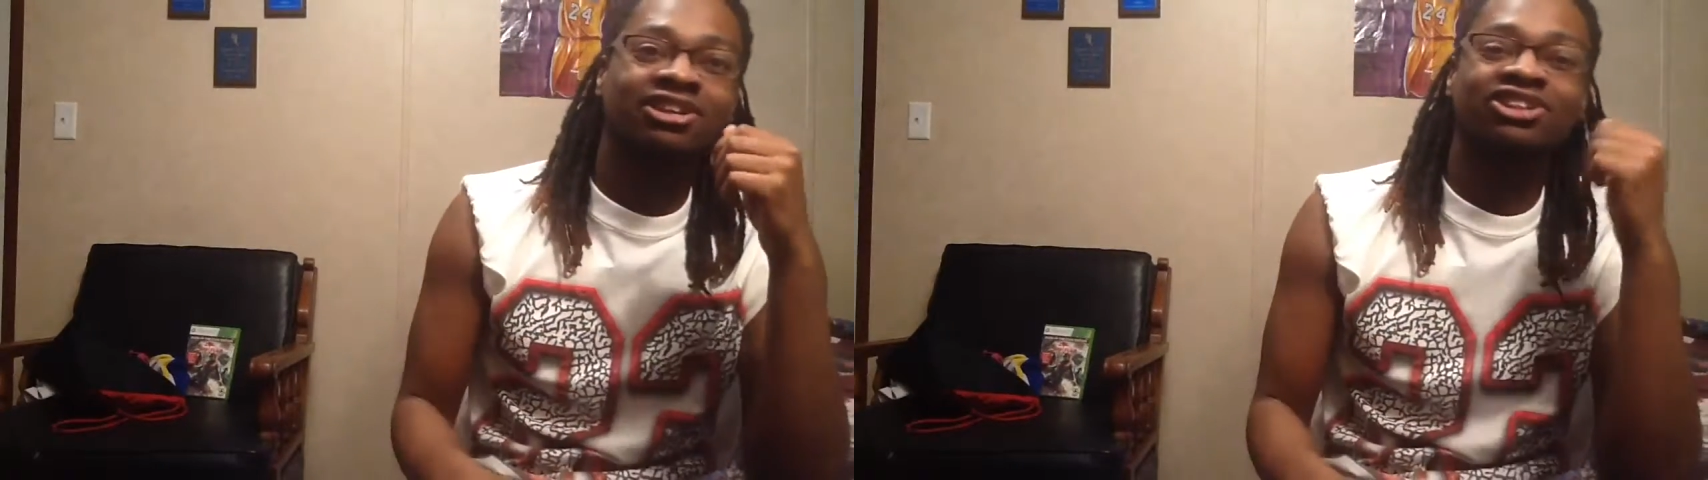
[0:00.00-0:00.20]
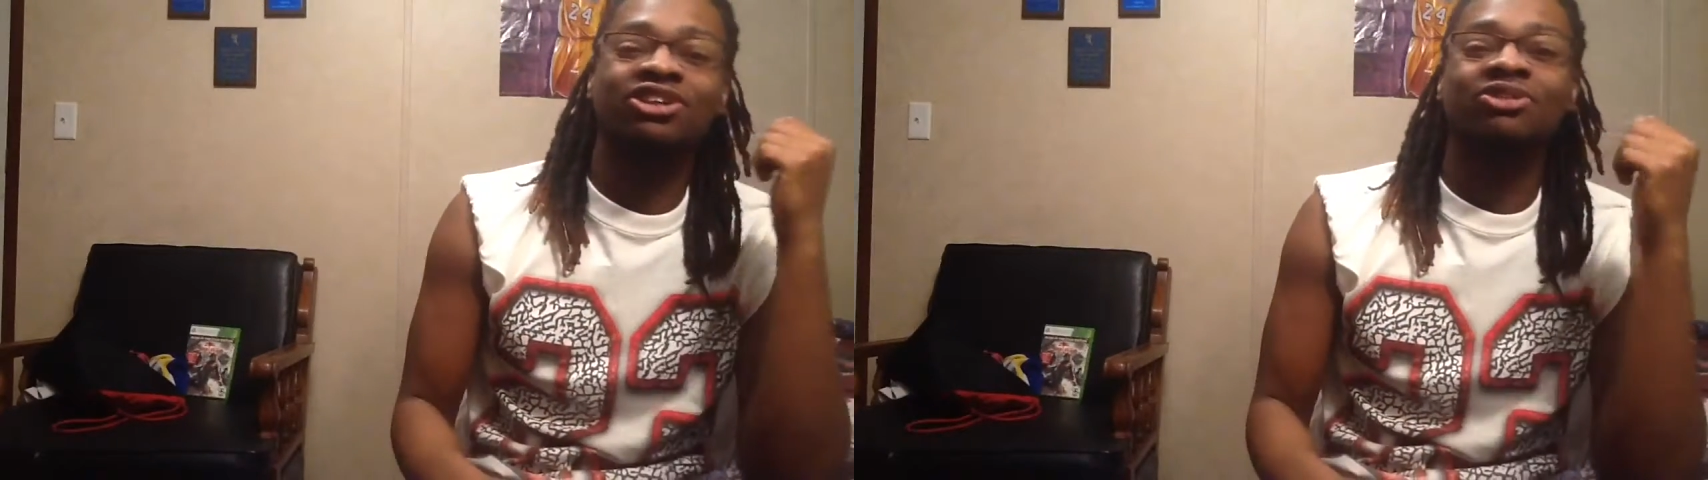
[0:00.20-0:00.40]

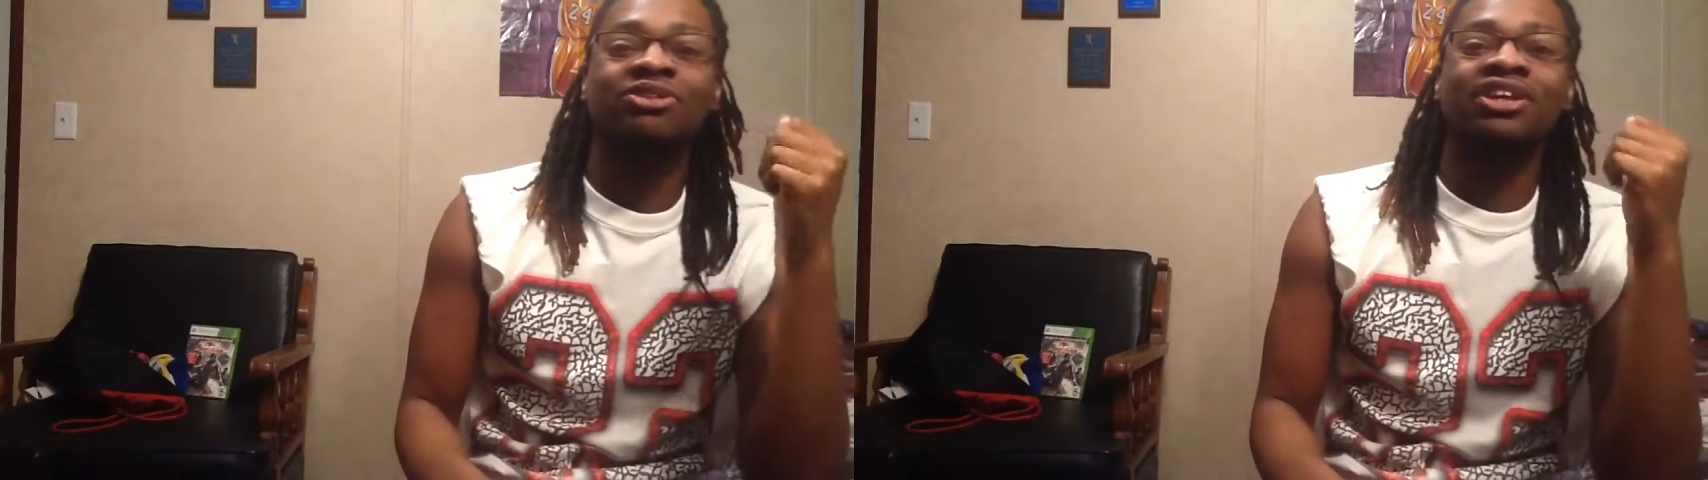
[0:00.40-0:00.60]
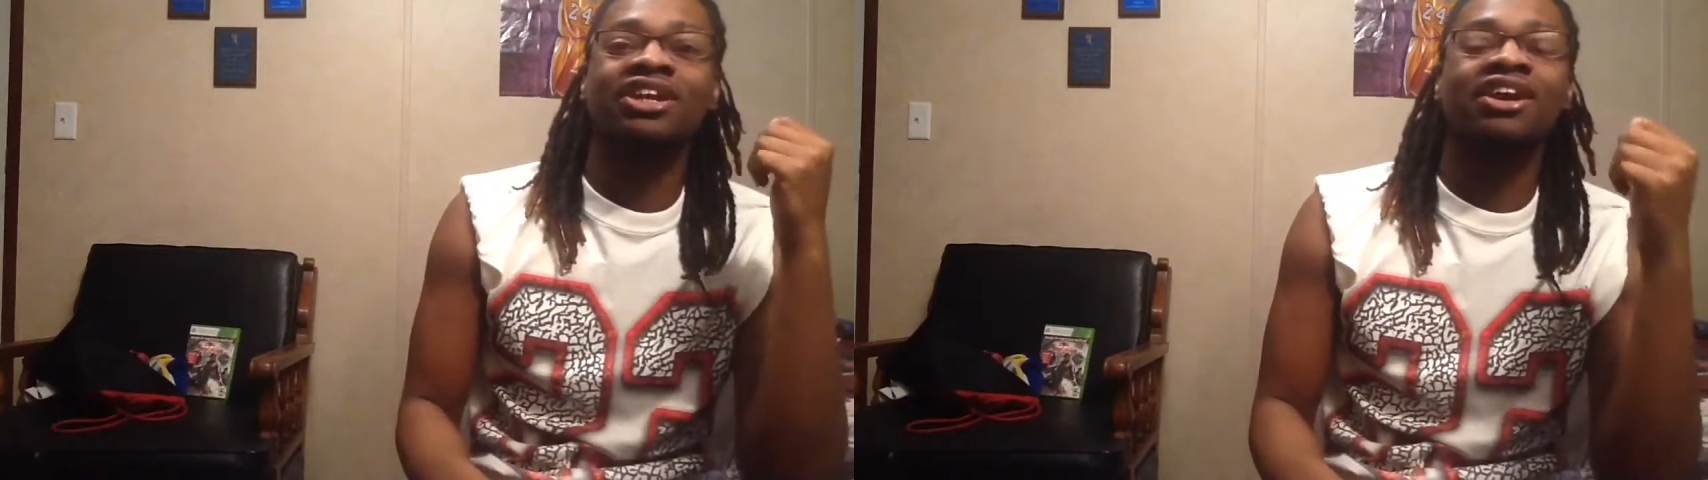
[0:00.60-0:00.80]
tree
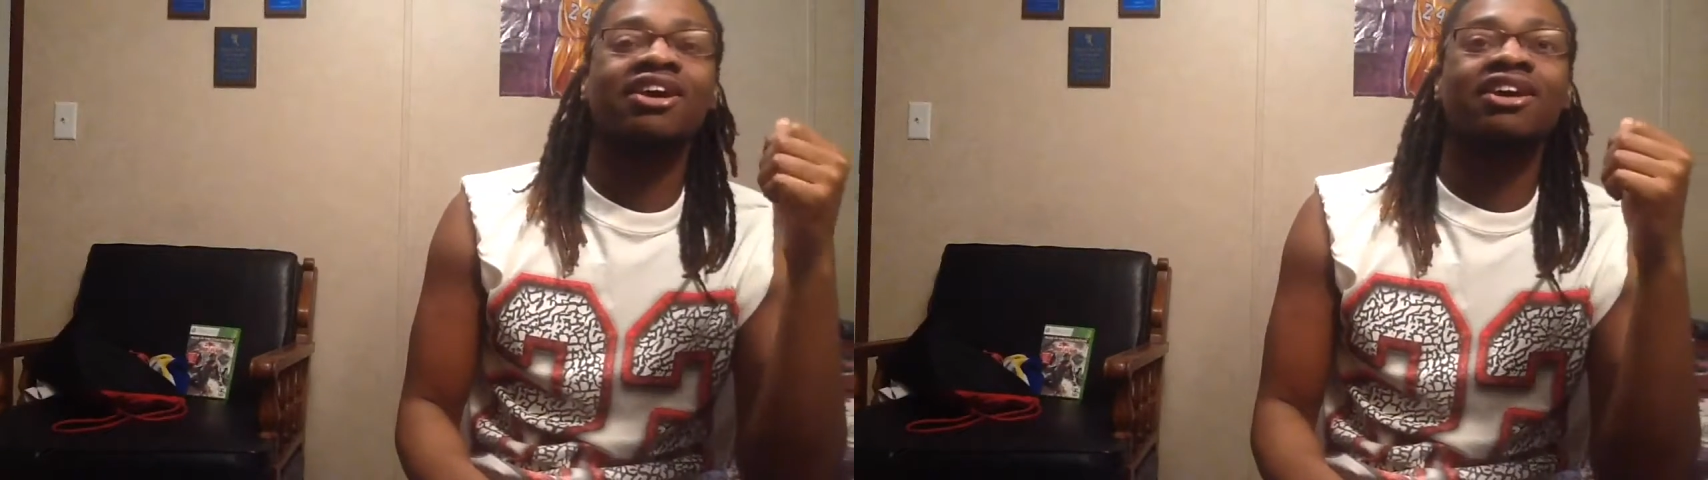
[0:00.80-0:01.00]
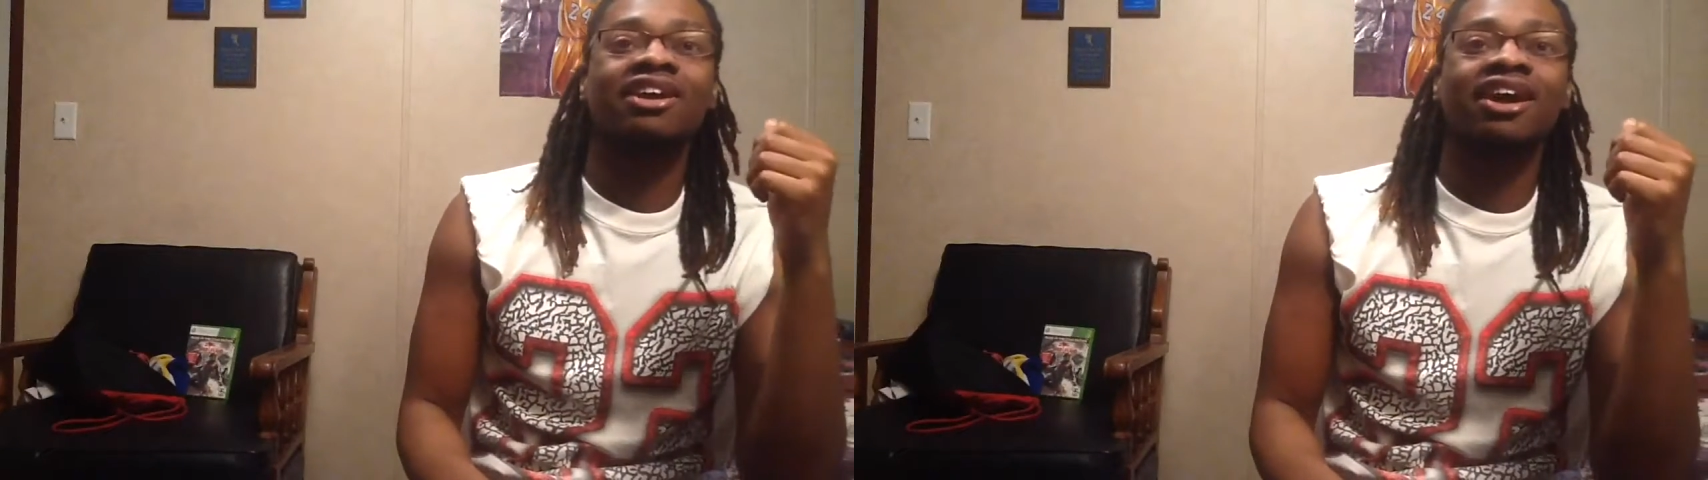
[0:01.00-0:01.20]
with the
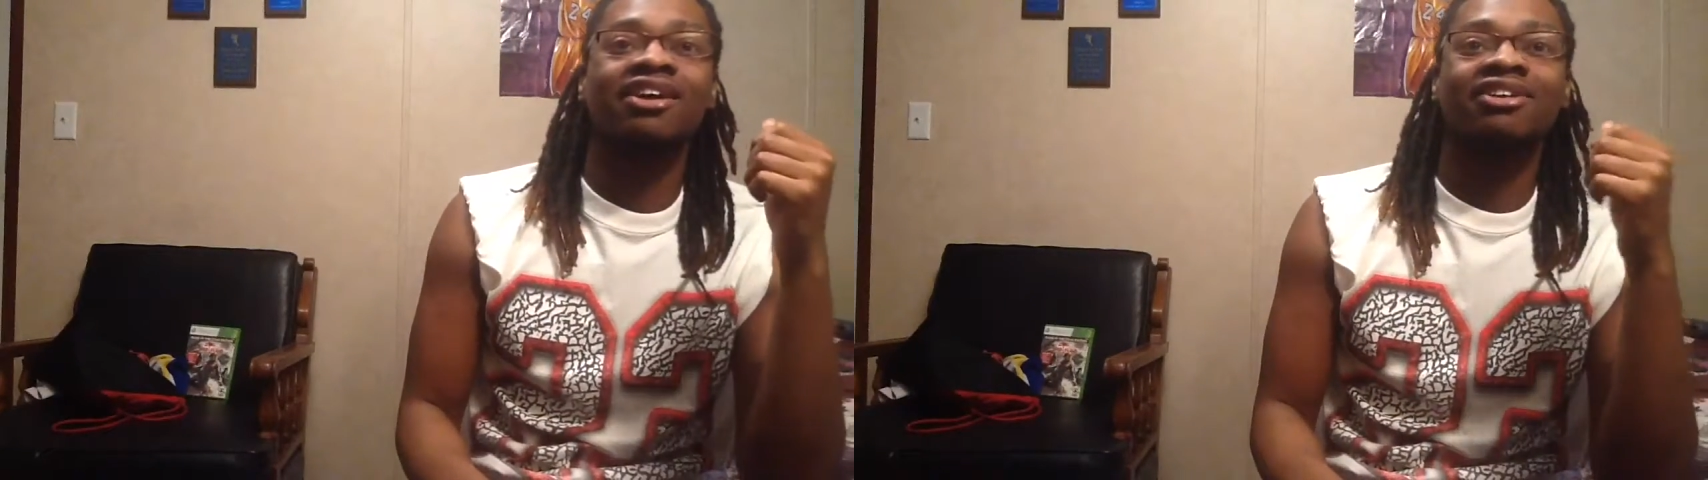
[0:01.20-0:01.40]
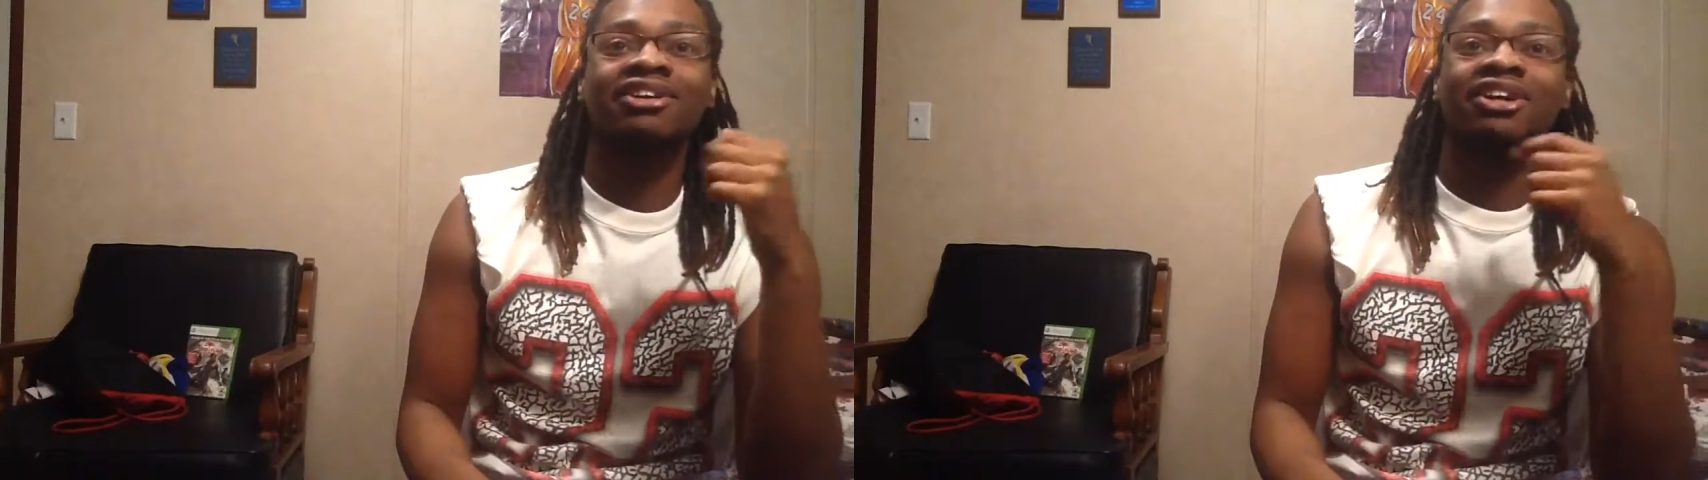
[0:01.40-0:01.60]
ladder.